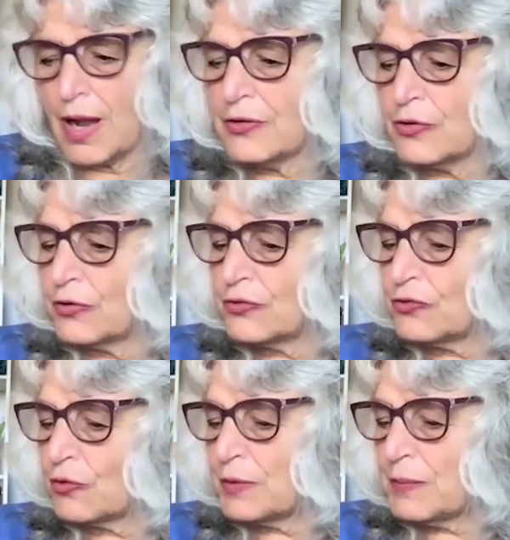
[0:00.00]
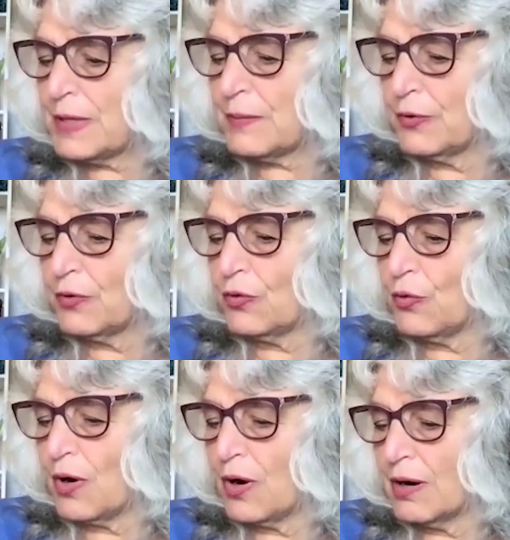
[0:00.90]
talk to so many people
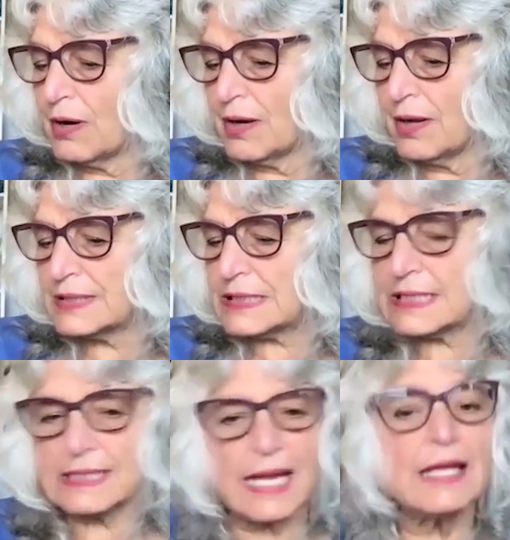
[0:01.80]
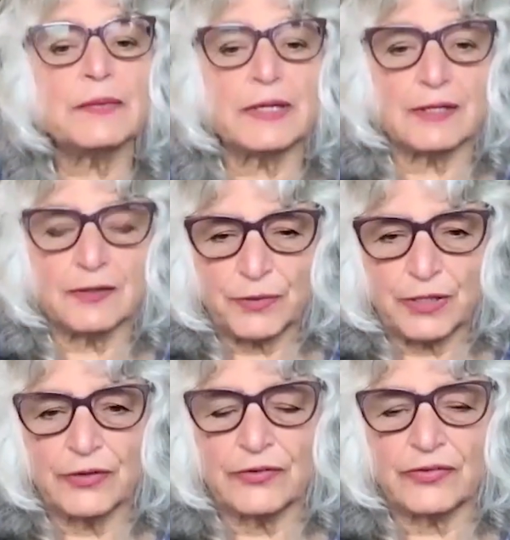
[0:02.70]
who are stymied
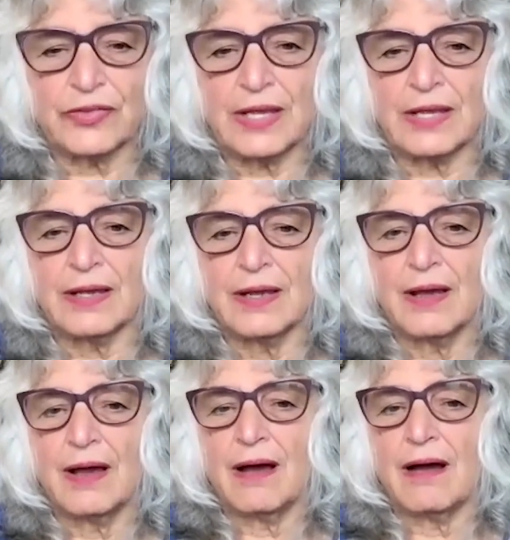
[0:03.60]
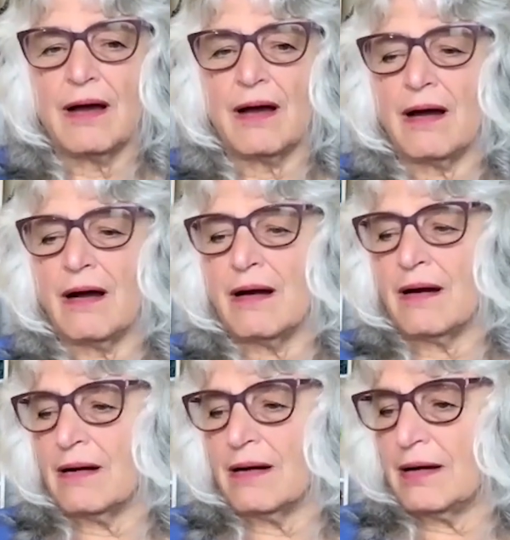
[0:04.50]
because they
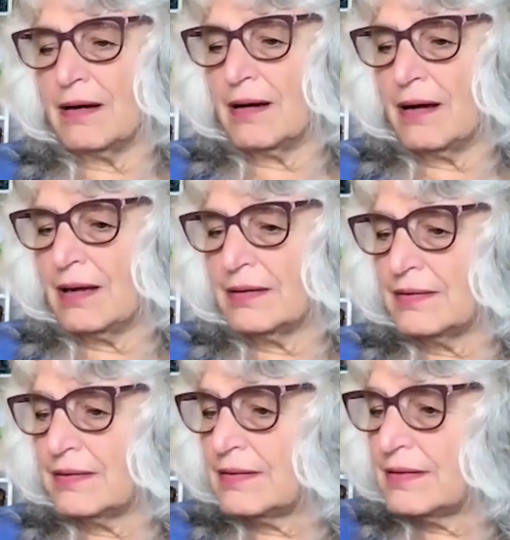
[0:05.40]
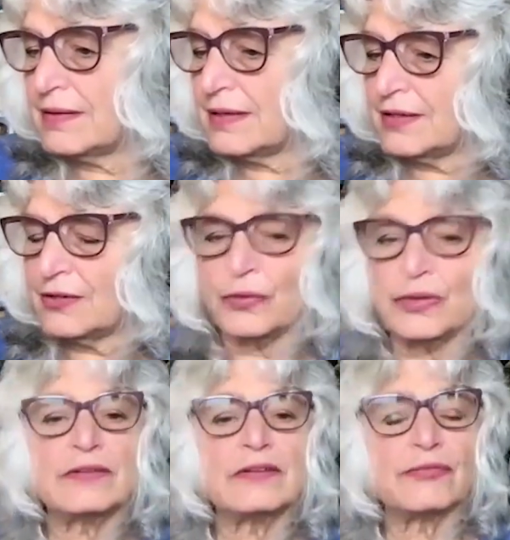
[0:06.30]
are on,
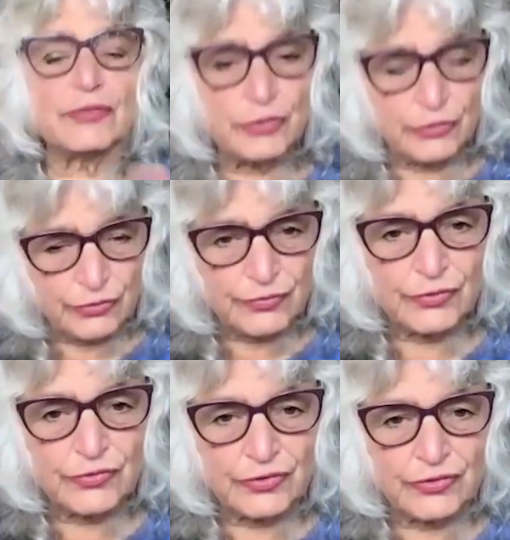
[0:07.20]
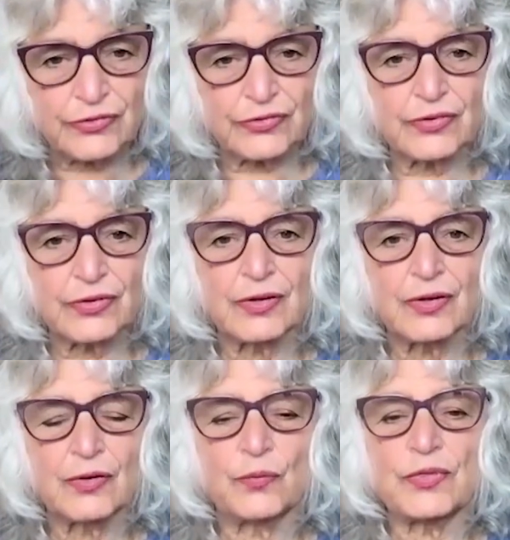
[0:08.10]
in different universes
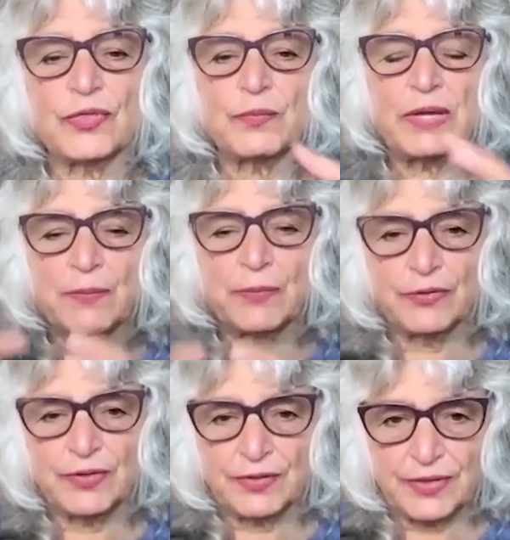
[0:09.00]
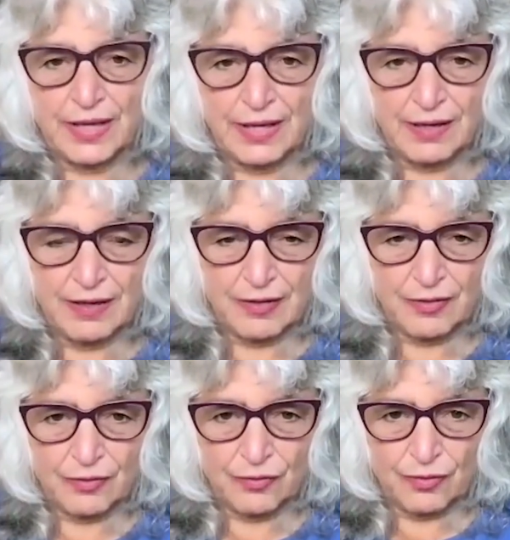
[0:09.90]
with the people that they
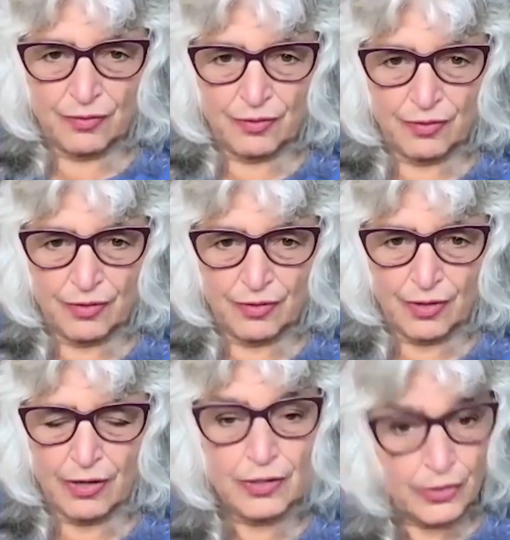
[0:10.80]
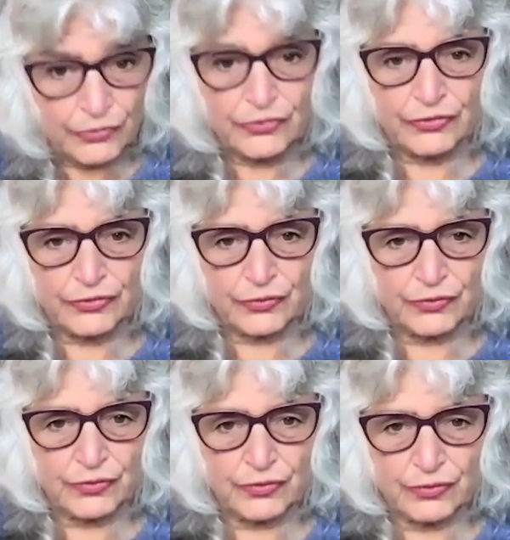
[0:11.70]
are closest
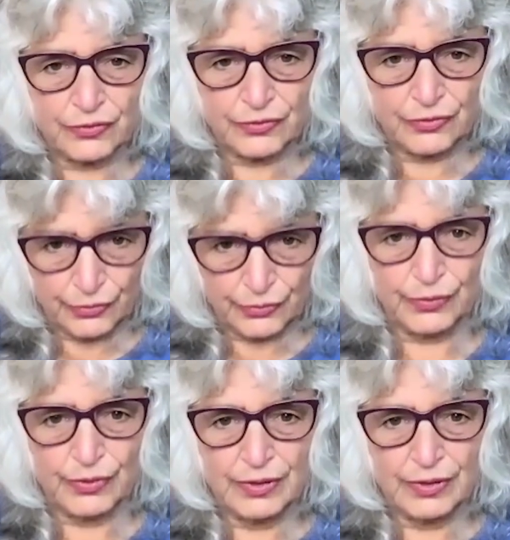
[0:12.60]
to.